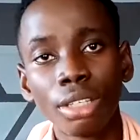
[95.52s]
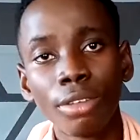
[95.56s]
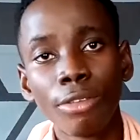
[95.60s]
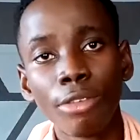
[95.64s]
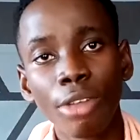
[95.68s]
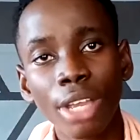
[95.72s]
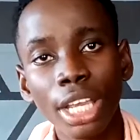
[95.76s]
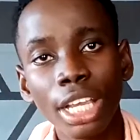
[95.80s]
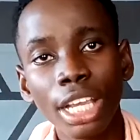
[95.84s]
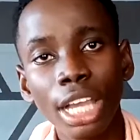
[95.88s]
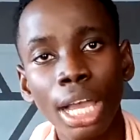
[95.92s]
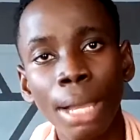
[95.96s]

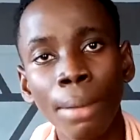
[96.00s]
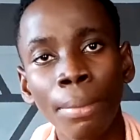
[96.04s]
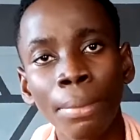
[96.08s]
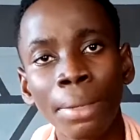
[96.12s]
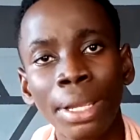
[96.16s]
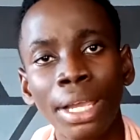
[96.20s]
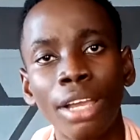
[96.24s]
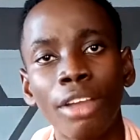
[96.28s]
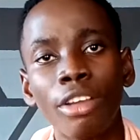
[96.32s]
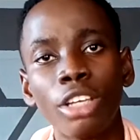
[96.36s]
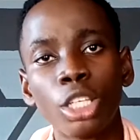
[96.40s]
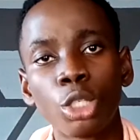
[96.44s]
And the
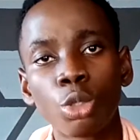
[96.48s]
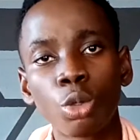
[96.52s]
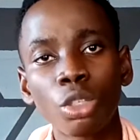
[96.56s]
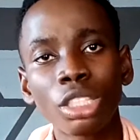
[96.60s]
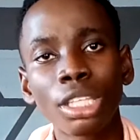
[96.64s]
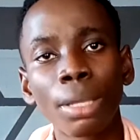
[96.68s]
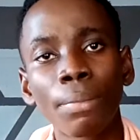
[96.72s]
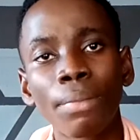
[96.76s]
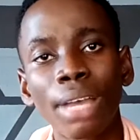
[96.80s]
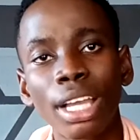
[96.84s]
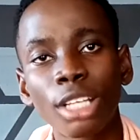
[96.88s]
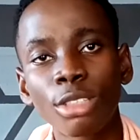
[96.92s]
rear
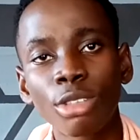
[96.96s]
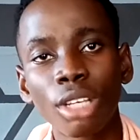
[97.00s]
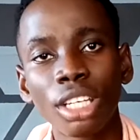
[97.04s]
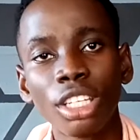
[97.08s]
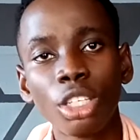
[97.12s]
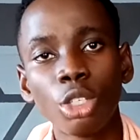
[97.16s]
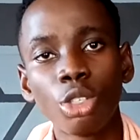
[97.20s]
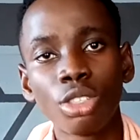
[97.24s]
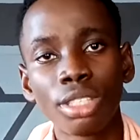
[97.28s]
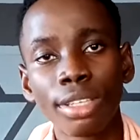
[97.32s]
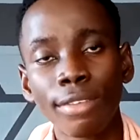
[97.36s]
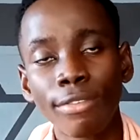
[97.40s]
camera is
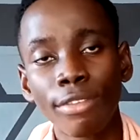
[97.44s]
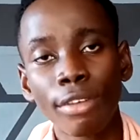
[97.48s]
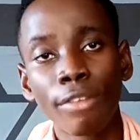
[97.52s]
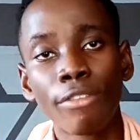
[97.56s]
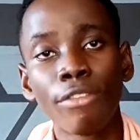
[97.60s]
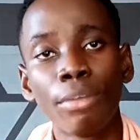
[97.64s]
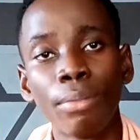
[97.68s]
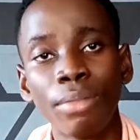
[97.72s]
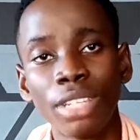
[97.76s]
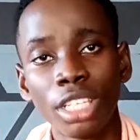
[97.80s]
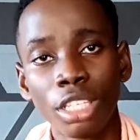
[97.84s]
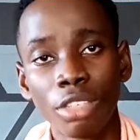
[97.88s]
what I'm
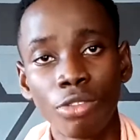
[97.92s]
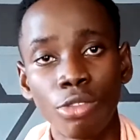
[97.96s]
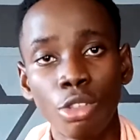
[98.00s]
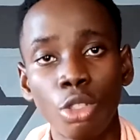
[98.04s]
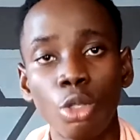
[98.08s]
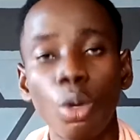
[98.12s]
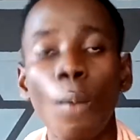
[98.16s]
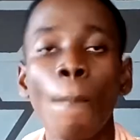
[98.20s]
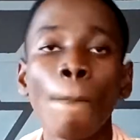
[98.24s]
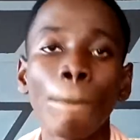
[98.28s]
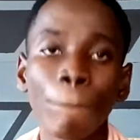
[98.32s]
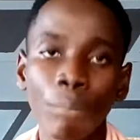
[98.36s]
actually using for
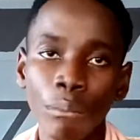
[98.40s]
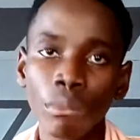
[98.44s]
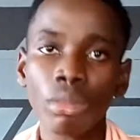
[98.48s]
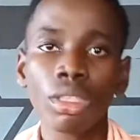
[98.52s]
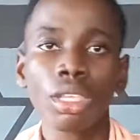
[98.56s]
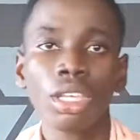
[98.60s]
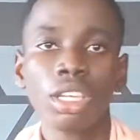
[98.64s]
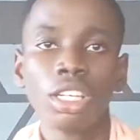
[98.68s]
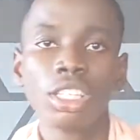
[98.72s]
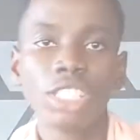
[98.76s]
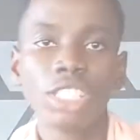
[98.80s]
filming this video.